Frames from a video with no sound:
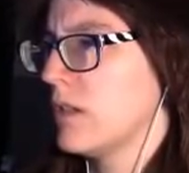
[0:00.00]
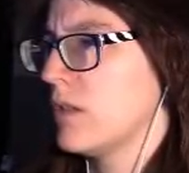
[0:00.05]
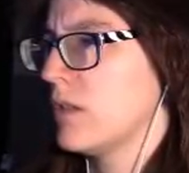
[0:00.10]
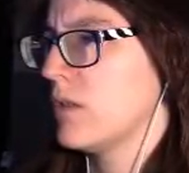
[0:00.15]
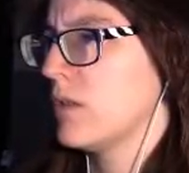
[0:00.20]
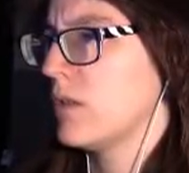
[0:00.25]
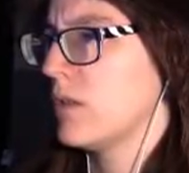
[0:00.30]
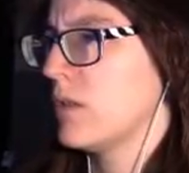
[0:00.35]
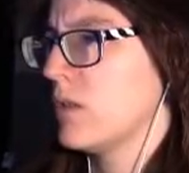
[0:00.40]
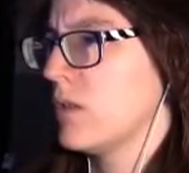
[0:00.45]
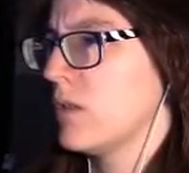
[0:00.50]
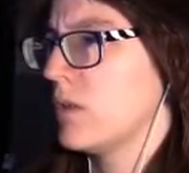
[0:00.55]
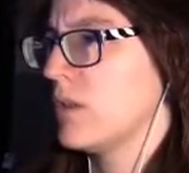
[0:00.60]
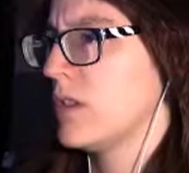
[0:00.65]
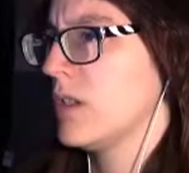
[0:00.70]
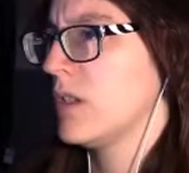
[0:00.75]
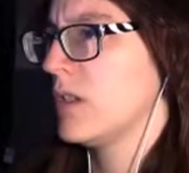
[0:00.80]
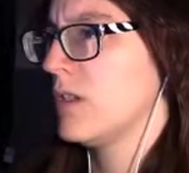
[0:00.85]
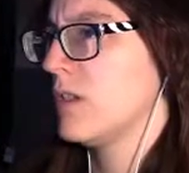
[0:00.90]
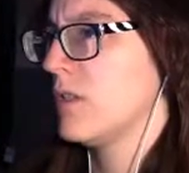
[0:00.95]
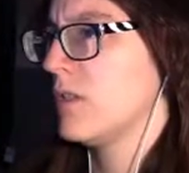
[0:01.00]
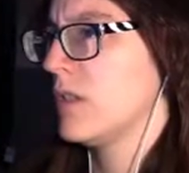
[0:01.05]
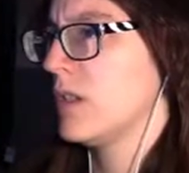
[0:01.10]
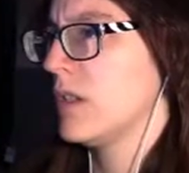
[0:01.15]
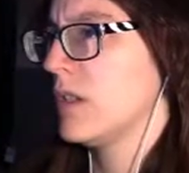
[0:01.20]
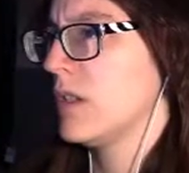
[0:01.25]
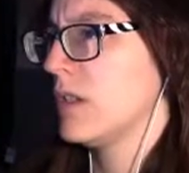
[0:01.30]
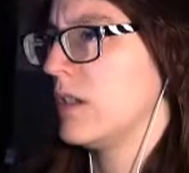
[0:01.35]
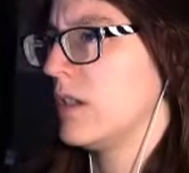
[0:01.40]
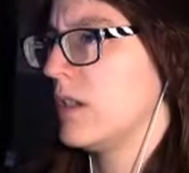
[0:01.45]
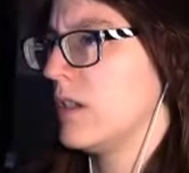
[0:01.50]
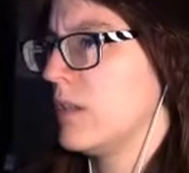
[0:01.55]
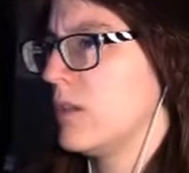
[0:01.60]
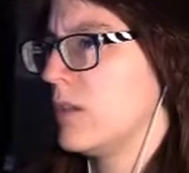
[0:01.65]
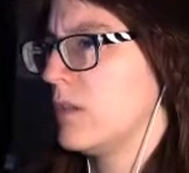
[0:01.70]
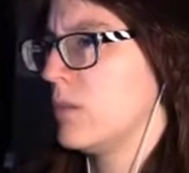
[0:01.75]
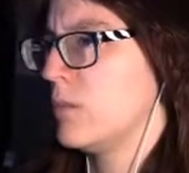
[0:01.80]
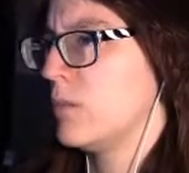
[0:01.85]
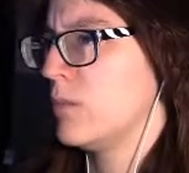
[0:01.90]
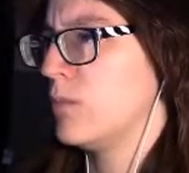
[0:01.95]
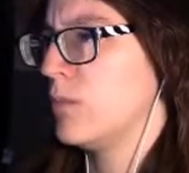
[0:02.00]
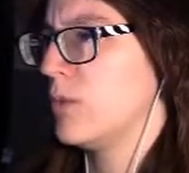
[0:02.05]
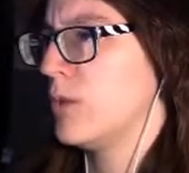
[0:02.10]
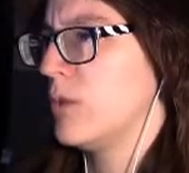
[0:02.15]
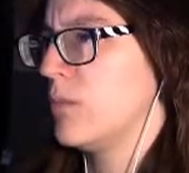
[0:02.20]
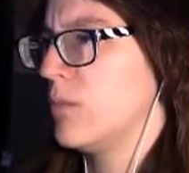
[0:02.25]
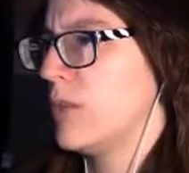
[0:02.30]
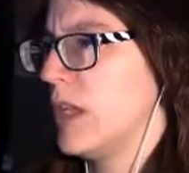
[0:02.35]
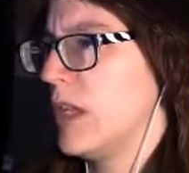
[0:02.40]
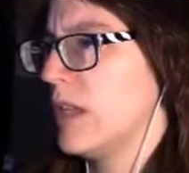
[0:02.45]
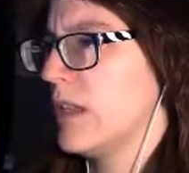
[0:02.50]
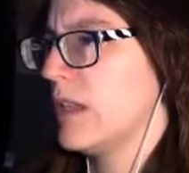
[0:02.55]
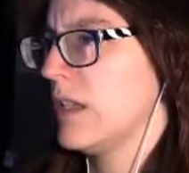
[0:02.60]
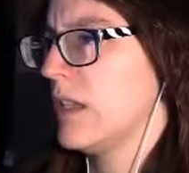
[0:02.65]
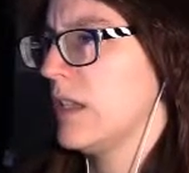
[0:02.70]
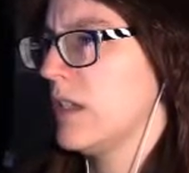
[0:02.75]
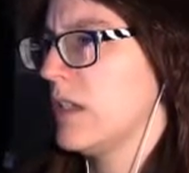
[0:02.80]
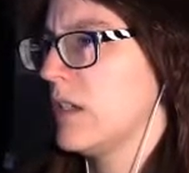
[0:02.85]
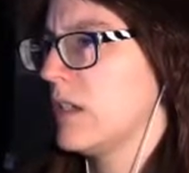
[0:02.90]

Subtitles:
to hold this thing open permanently.